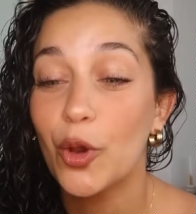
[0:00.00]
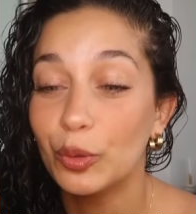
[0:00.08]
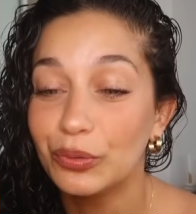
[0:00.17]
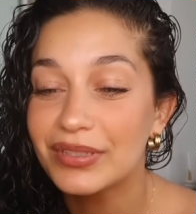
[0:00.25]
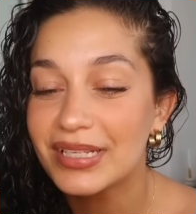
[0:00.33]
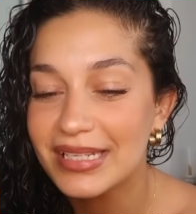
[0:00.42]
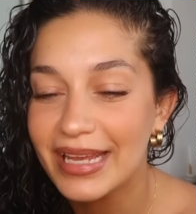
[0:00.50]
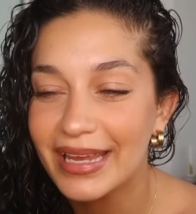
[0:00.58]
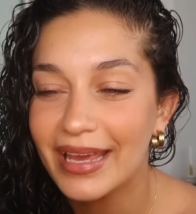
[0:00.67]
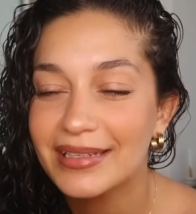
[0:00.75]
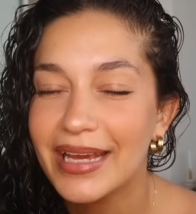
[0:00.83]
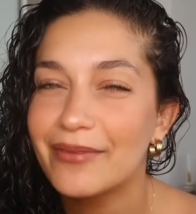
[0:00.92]
cool to
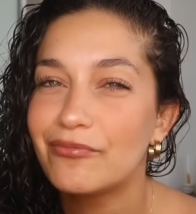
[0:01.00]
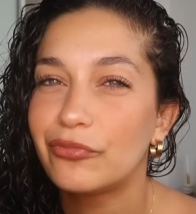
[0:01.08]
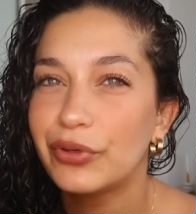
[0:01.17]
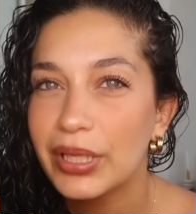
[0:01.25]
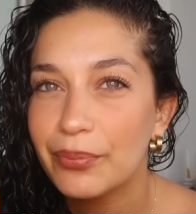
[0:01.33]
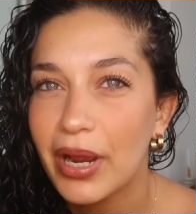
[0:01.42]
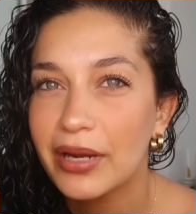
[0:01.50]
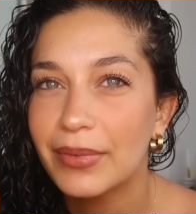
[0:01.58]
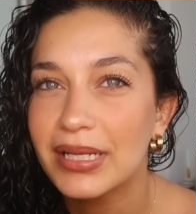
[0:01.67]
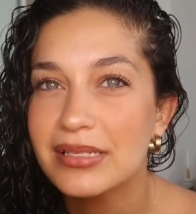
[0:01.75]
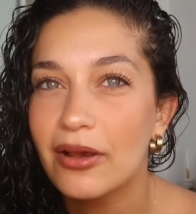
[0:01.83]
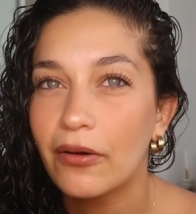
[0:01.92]
see and I'm really proud of
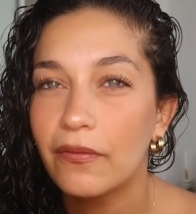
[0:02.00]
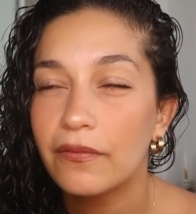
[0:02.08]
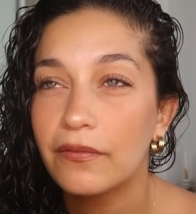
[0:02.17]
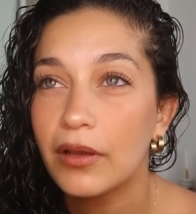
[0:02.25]
myself